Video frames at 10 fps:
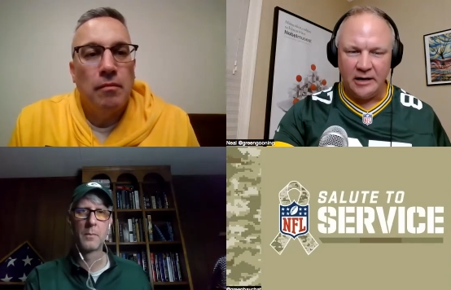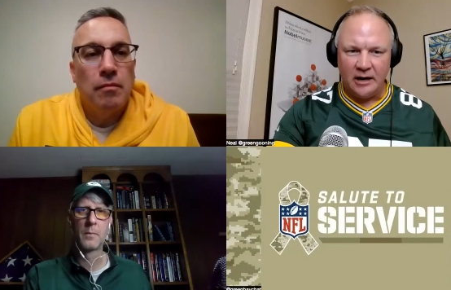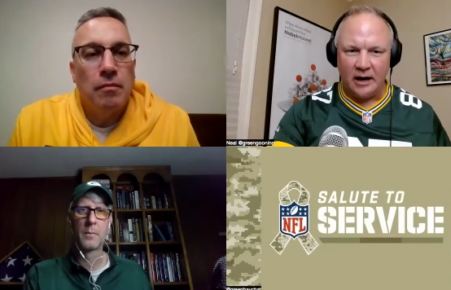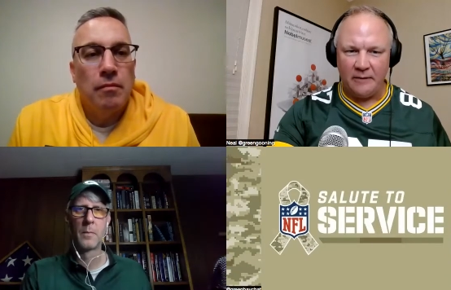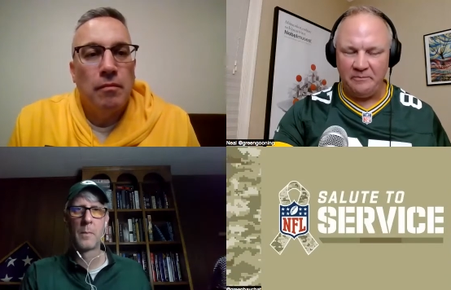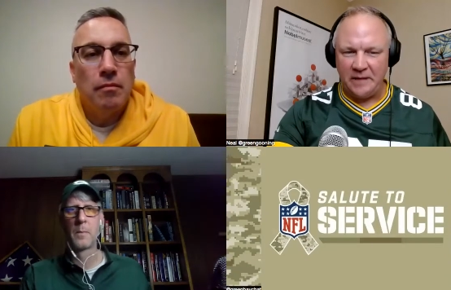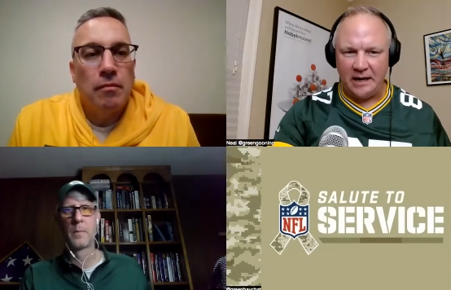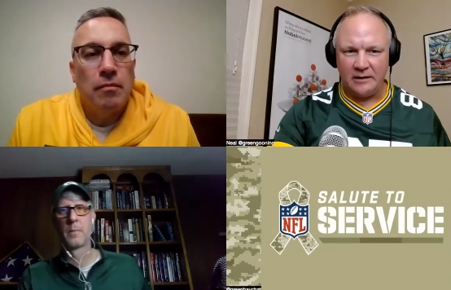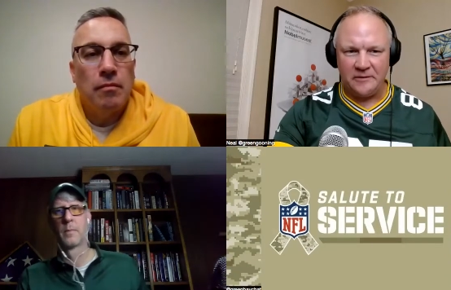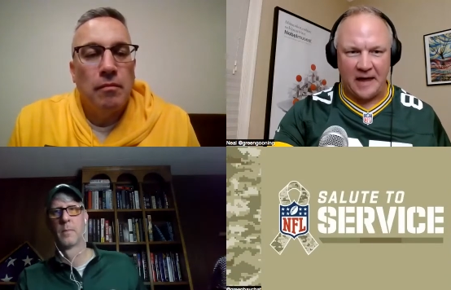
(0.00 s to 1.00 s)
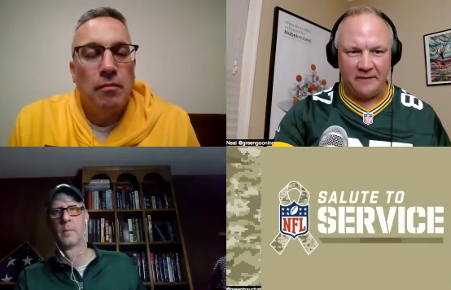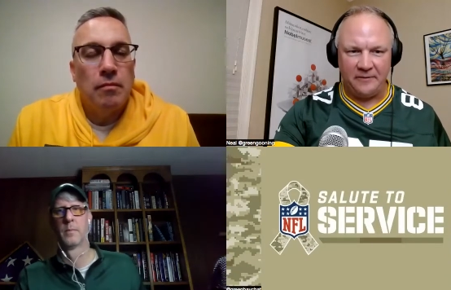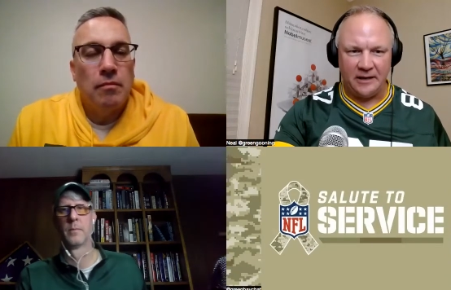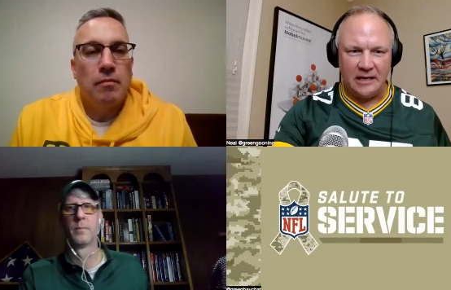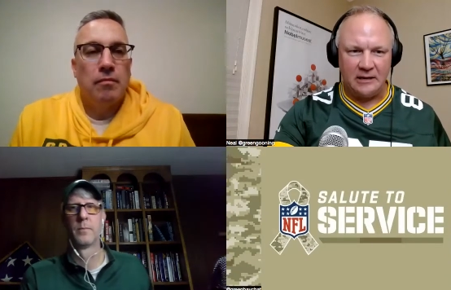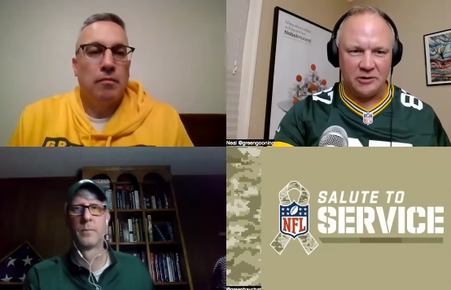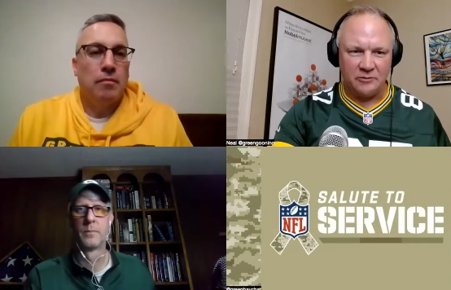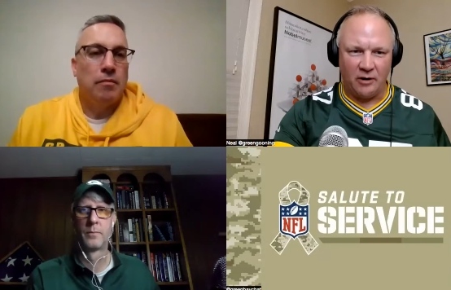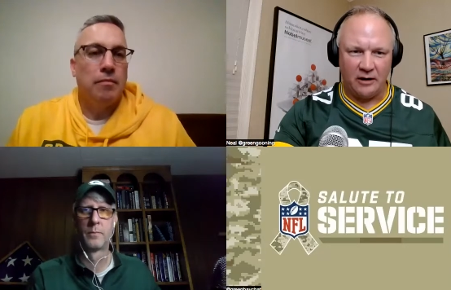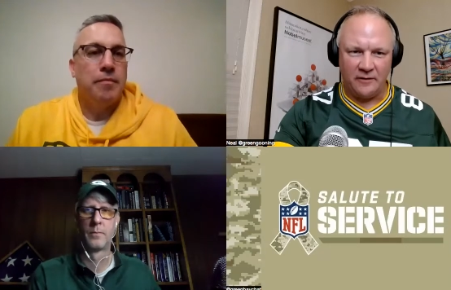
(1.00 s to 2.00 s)
Speaker 1: Um, and thankfully, he was
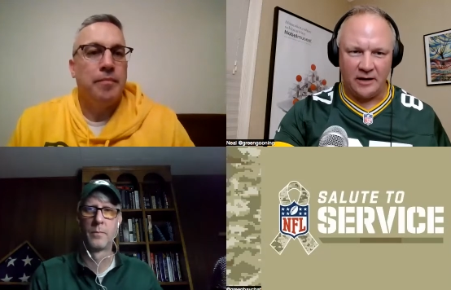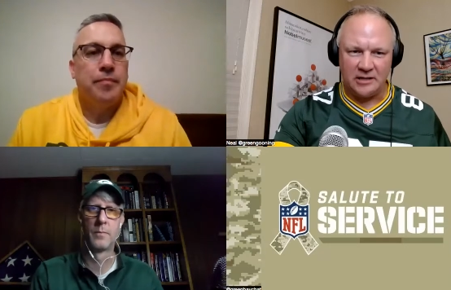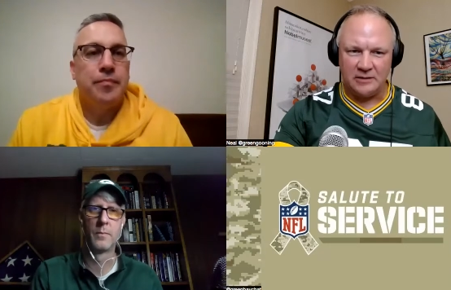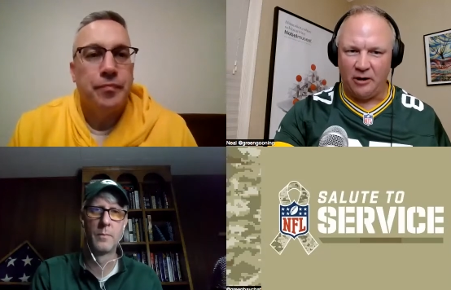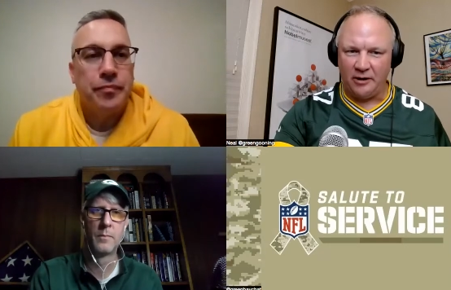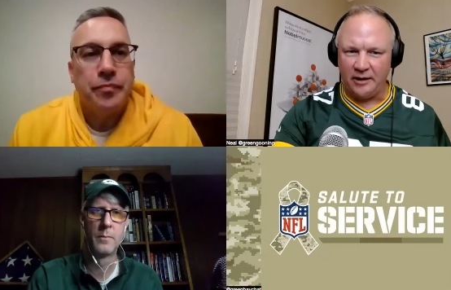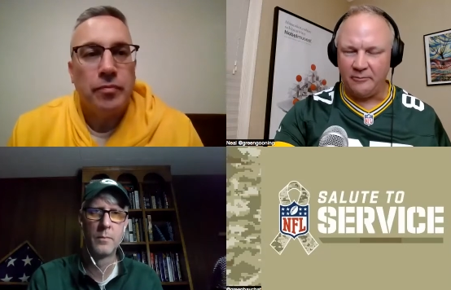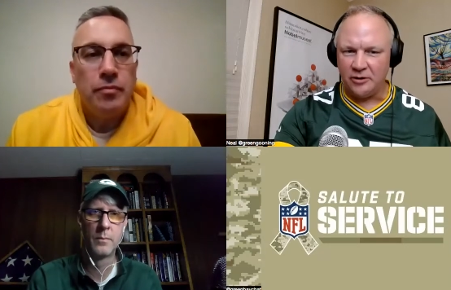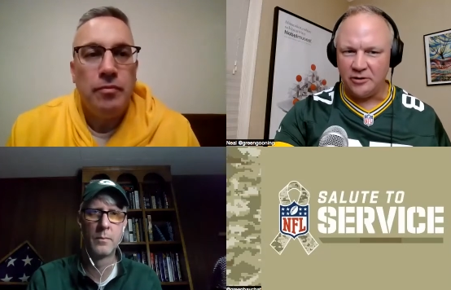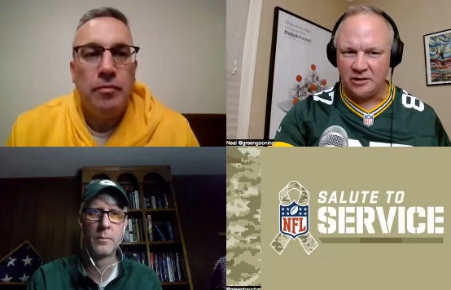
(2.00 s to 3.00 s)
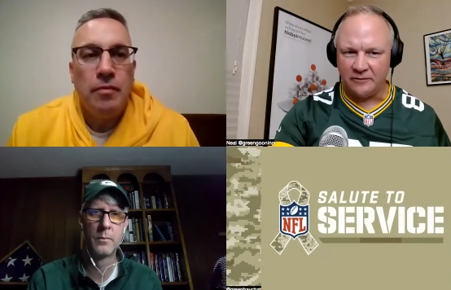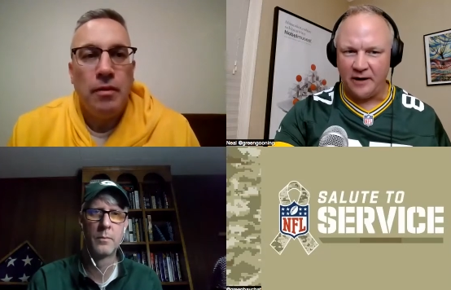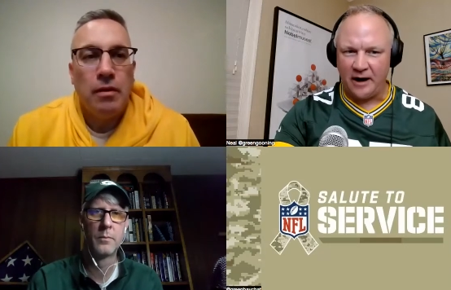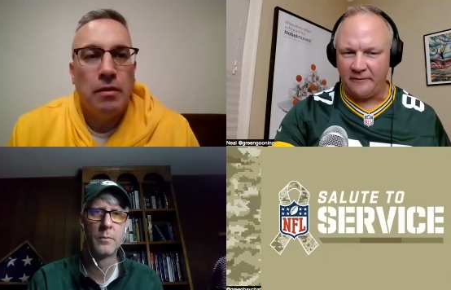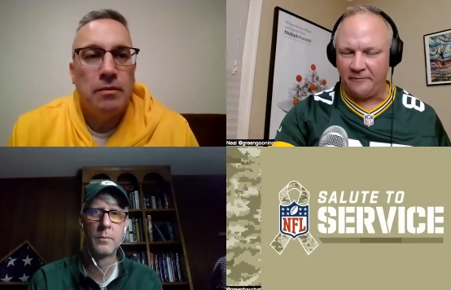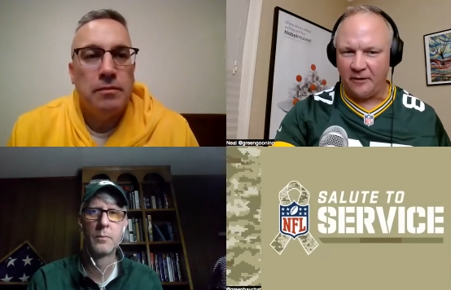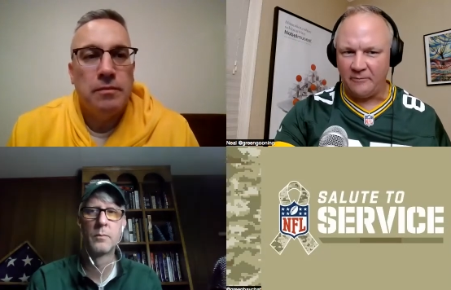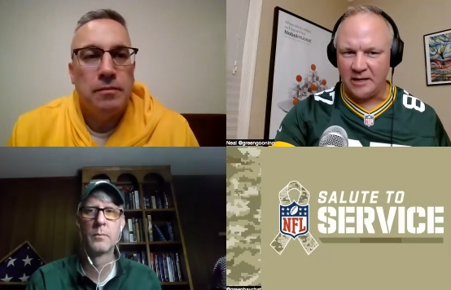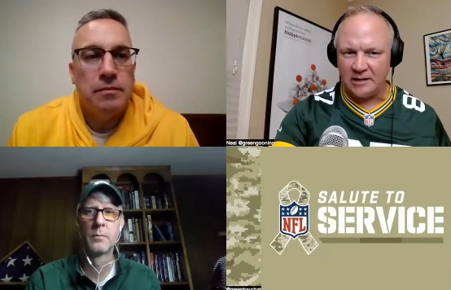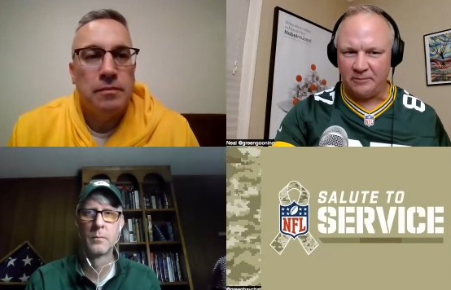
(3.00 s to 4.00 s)
one of a small number who survived from
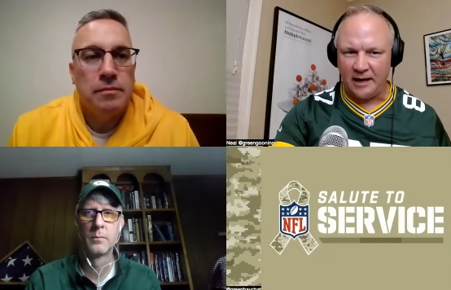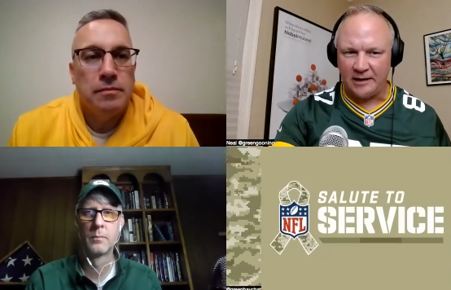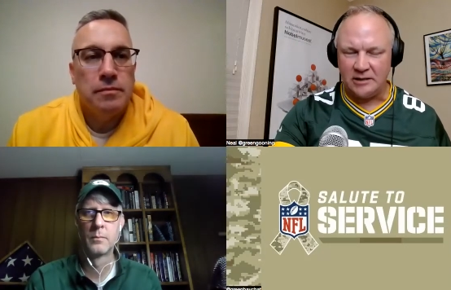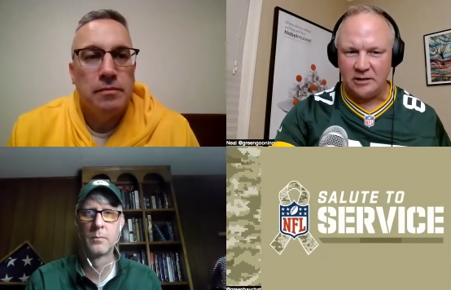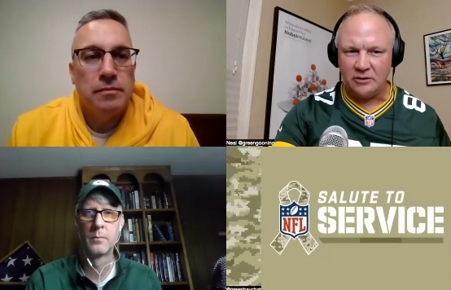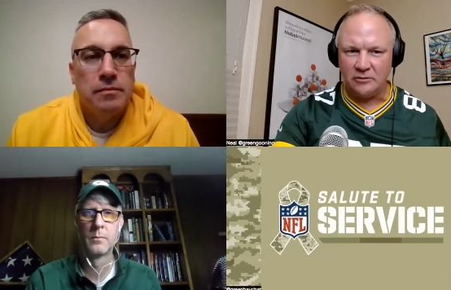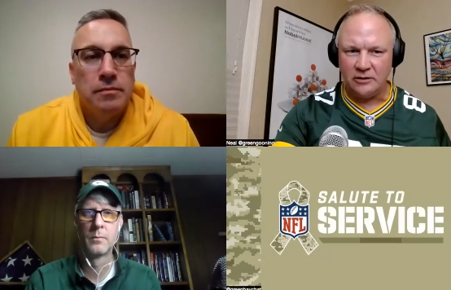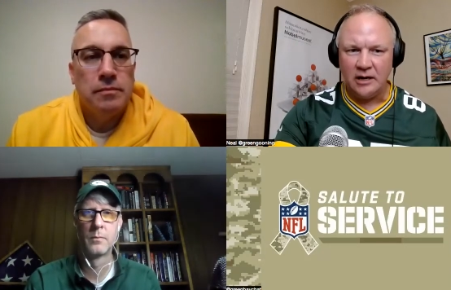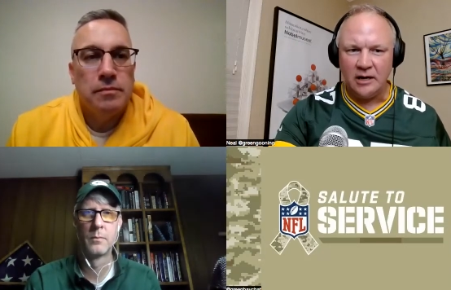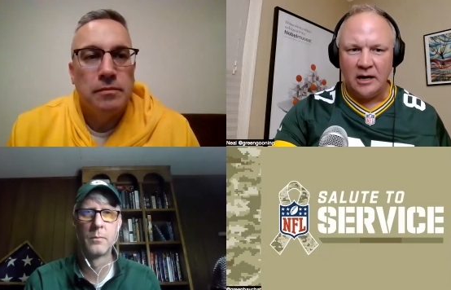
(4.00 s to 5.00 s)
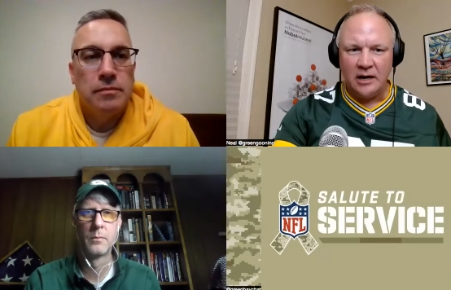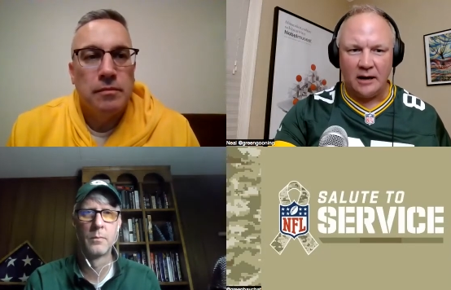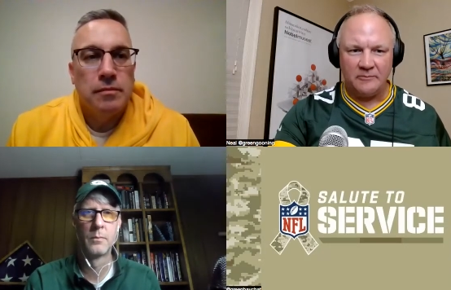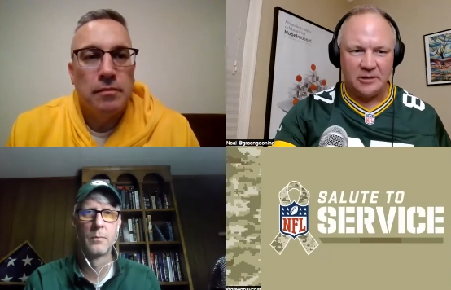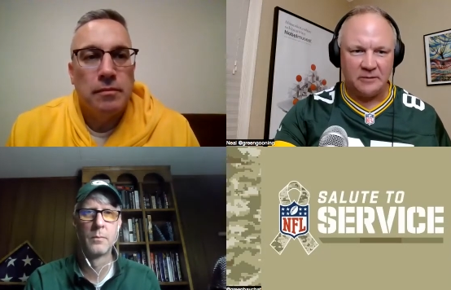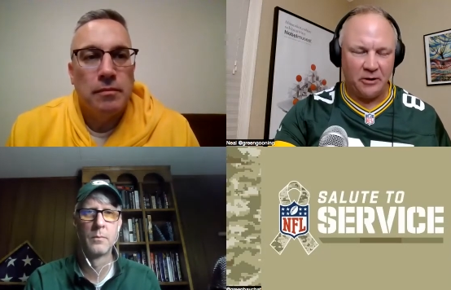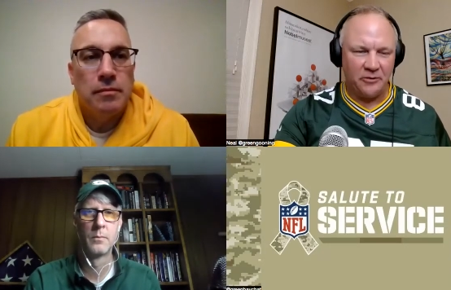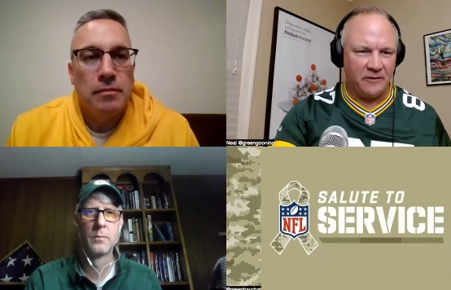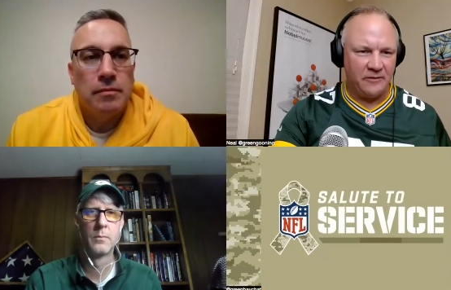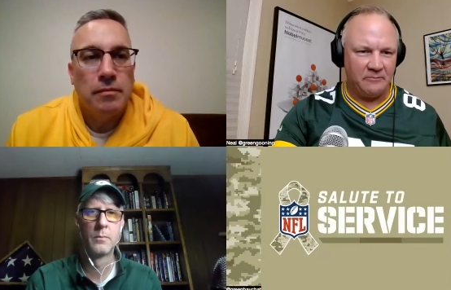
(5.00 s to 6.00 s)
his platoon. Um, so
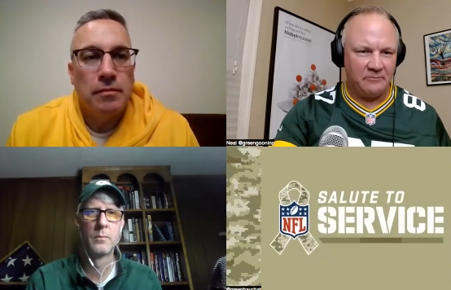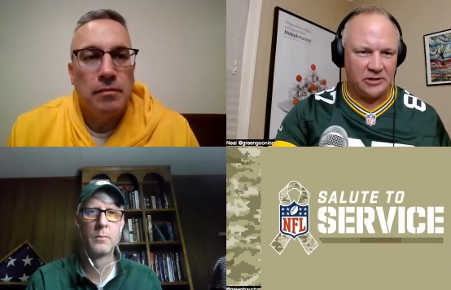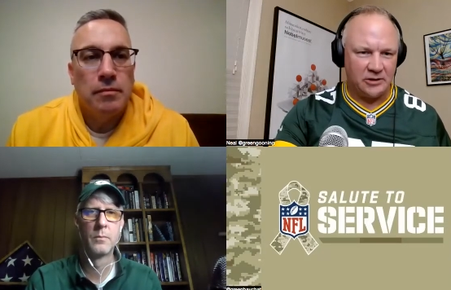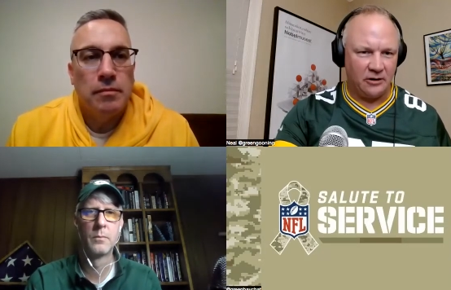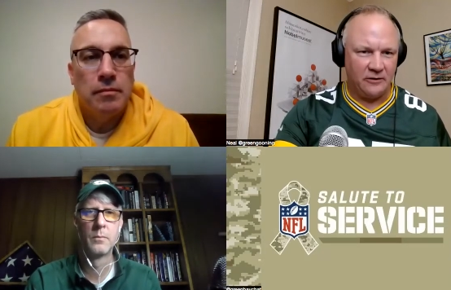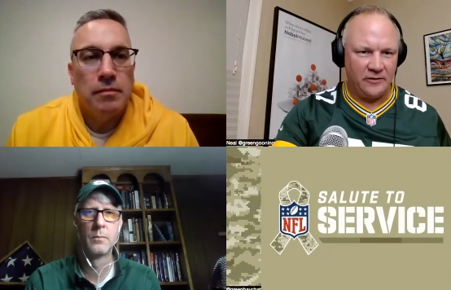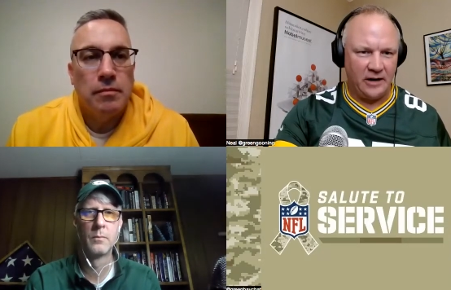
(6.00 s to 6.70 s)
both of them served